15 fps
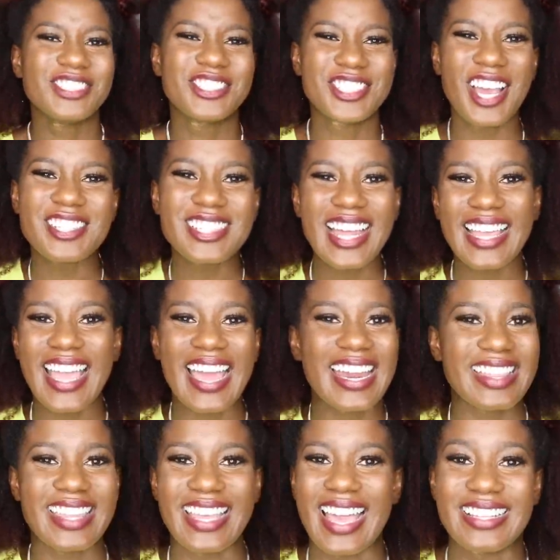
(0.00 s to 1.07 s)
Just like
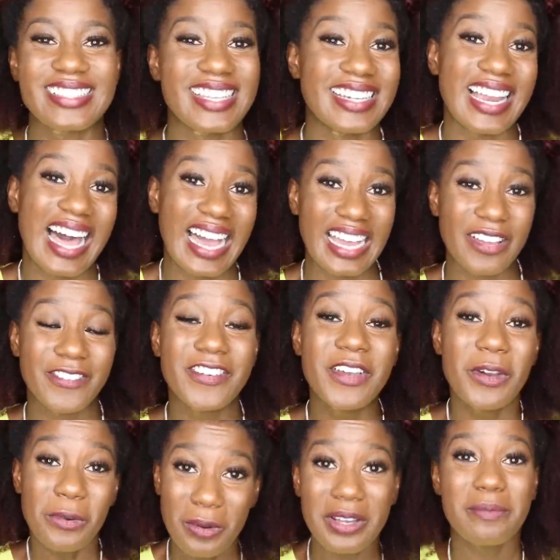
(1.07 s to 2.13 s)
anything else in life,
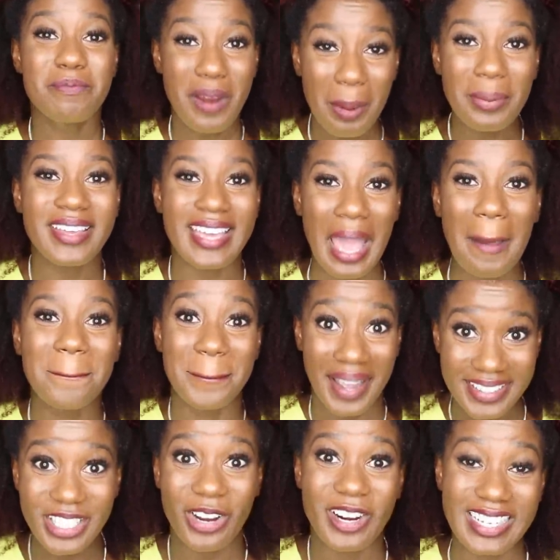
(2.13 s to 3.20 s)
we'll probably get
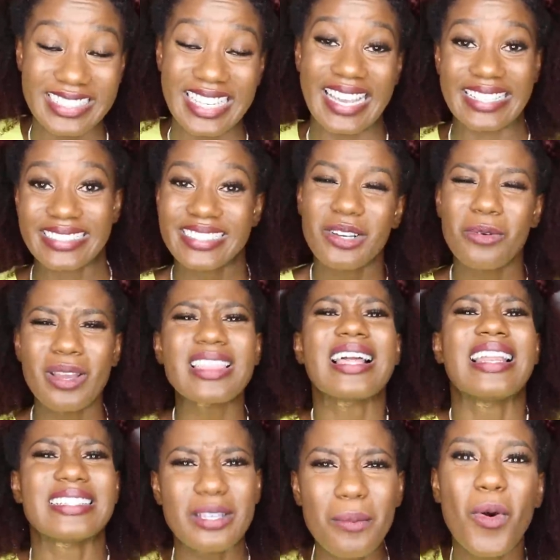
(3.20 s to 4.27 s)
better at it with
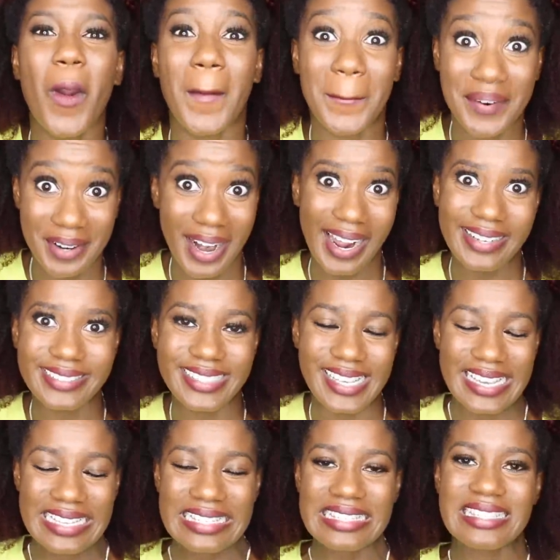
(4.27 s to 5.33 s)
a little more
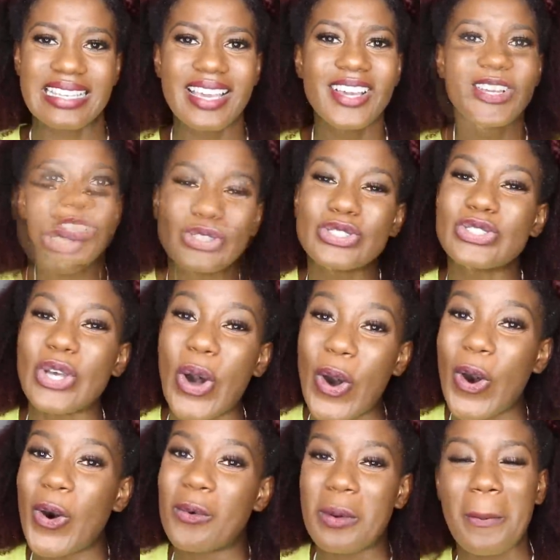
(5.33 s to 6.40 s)
practice
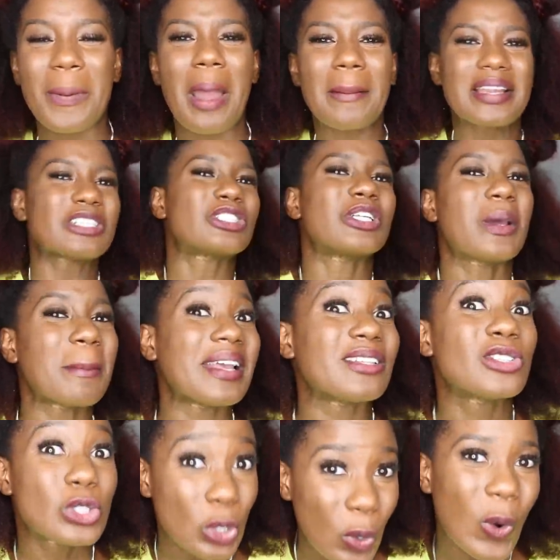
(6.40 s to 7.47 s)
so we probably shouldn't
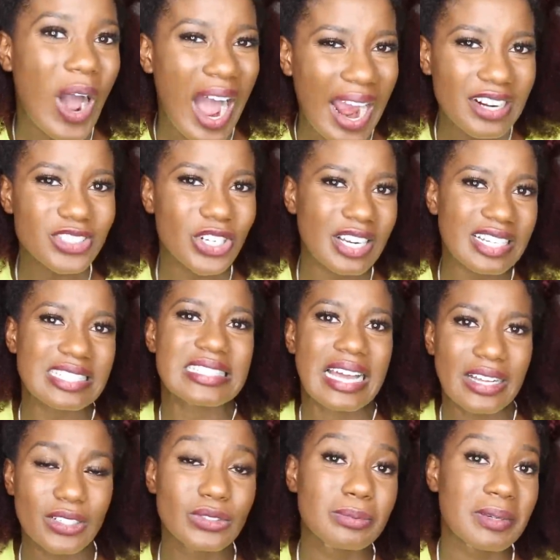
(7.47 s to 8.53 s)
be too harsh on
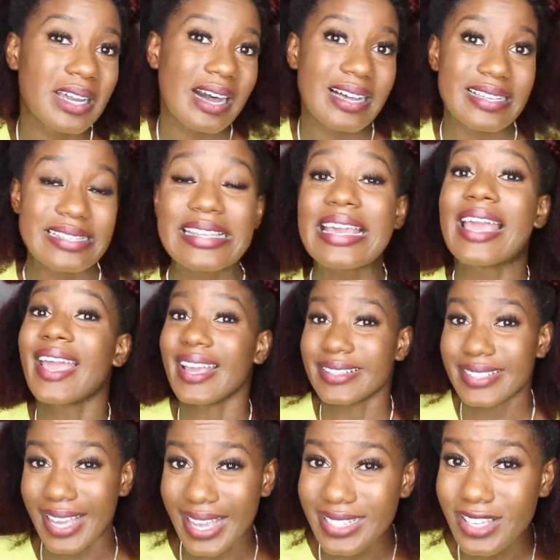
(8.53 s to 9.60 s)
ourselves because
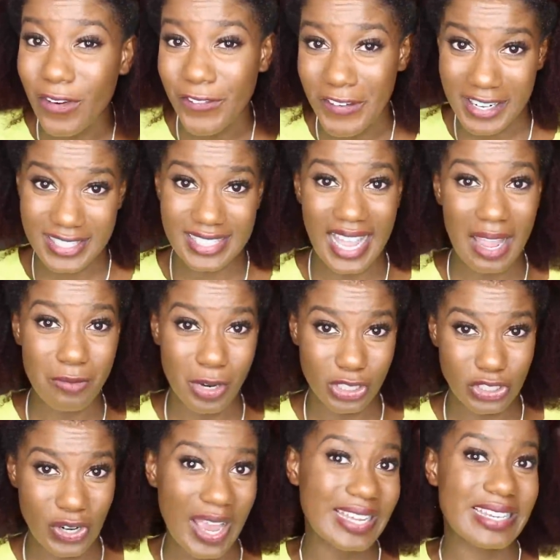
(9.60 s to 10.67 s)
it is the first time
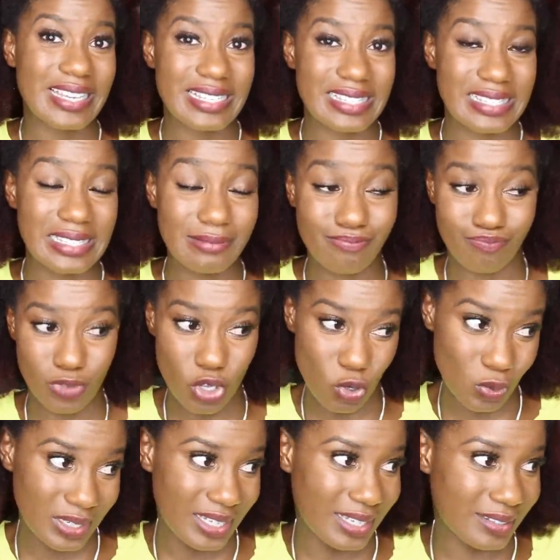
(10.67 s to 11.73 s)
we're trying these
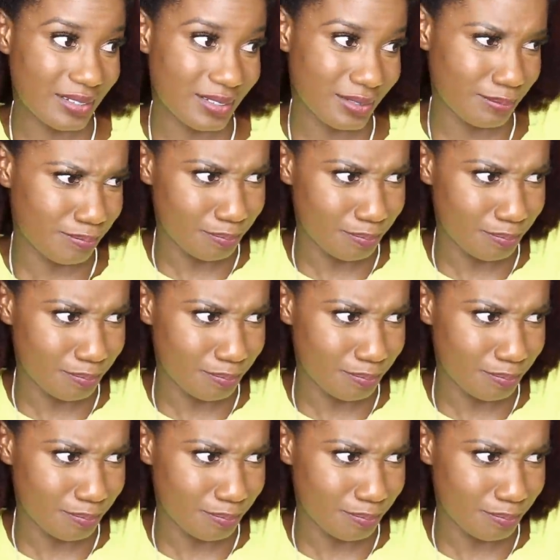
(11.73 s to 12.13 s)
unique